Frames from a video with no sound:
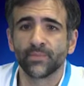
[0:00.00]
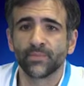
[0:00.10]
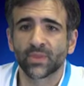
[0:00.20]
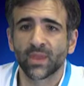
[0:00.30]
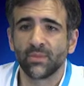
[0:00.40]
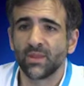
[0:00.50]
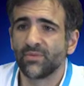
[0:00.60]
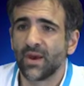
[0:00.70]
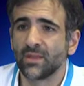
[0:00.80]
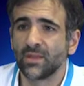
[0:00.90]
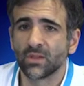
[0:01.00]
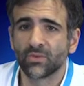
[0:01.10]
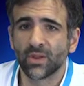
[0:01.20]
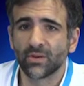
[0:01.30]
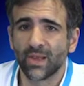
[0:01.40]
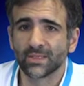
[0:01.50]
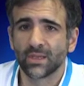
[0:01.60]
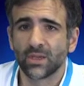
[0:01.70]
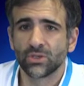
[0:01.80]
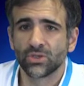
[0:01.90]
can be divided in three classes:
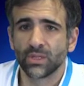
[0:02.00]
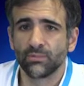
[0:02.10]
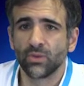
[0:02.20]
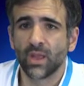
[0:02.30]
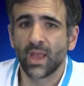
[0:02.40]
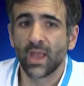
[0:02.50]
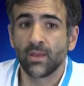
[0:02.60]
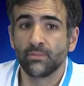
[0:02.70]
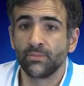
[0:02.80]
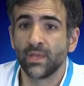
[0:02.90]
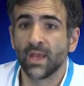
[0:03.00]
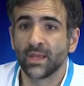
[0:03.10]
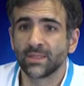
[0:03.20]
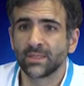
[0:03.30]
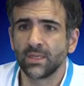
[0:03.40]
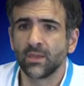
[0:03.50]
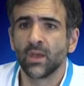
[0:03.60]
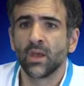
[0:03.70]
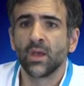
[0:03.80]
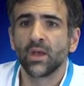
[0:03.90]
child pug A, B, and C.
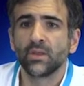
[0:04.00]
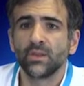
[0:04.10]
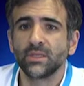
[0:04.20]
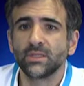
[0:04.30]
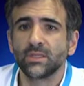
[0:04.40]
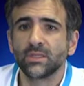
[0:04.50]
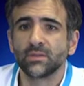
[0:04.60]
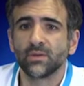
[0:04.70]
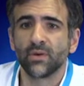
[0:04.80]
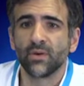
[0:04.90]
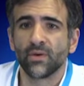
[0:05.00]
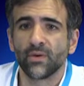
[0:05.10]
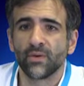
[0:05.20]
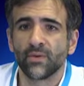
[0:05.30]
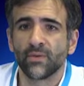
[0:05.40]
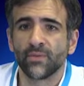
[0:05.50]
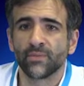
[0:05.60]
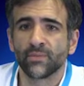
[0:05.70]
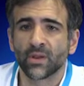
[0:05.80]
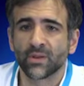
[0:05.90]
This is
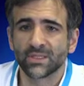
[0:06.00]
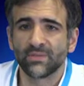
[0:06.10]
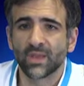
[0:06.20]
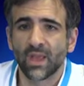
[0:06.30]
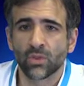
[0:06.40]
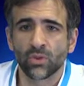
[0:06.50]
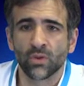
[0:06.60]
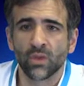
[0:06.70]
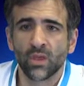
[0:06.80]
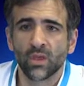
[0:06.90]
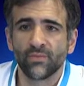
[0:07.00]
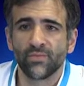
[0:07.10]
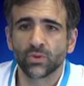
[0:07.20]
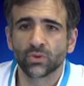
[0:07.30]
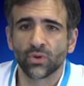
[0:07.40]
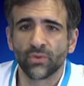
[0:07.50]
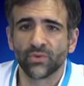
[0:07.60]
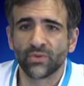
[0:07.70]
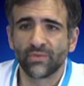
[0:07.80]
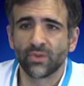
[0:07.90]
a classification in function of the
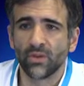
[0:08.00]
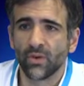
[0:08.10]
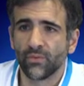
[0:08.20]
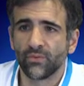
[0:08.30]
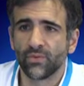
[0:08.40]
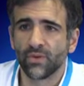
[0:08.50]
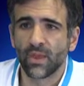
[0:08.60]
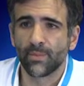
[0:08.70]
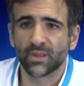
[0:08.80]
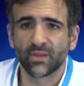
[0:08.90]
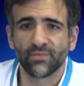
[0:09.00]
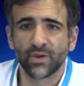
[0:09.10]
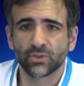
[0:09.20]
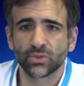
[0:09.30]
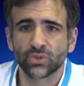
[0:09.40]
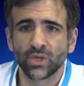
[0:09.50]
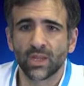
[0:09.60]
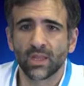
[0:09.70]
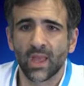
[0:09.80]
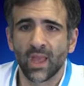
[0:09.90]
gravity of hepatic function.
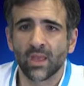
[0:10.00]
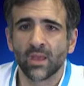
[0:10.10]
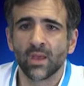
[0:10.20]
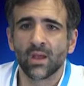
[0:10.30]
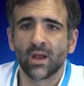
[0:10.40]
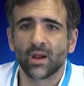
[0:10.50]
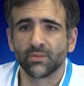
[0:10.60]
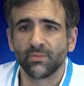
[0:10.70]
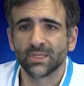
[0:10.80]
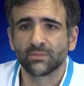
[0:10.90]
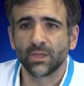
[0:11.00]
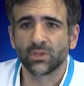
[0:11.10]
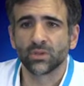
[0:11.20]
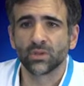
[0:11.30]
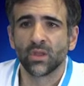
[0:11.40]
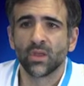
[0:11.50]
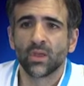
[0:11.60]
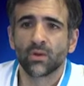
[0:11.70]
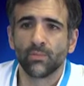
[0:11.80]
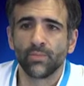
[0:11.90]
Child A are the best patients
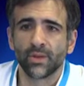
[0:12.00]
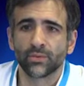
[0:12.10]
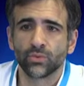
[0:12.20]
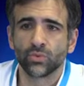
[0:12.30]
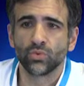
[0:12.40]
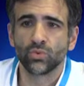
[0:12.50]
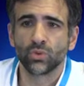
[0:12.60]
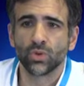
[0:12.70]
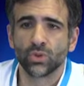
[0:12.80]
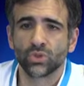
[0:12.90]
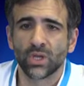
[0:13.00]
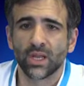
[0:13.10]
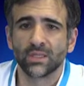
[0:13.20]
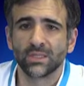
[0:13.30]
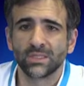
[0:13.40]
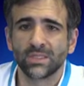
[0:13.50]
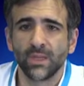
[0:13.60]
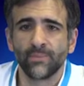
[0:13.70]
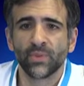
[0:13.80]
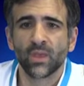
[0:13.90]
compared to child C.
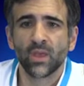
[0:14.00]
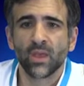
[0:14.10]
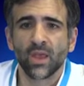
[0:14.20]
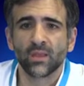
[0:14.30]
And in